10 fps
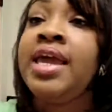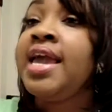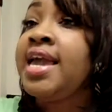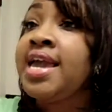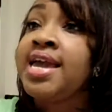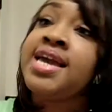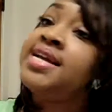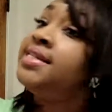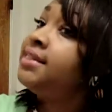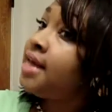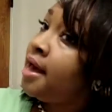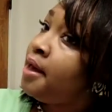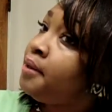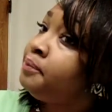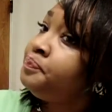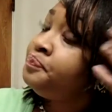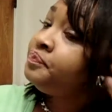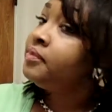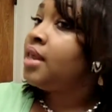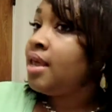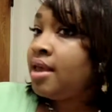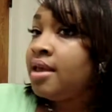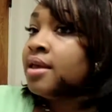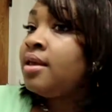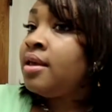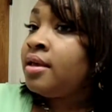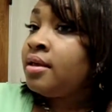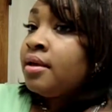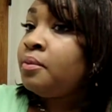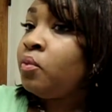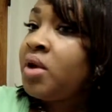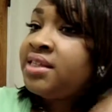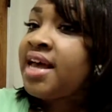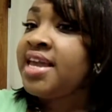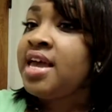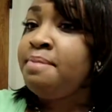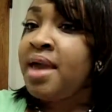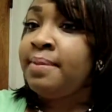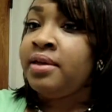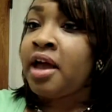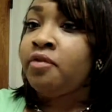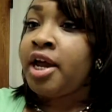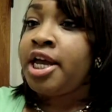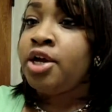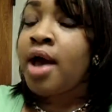And um, once I get maybe like right here,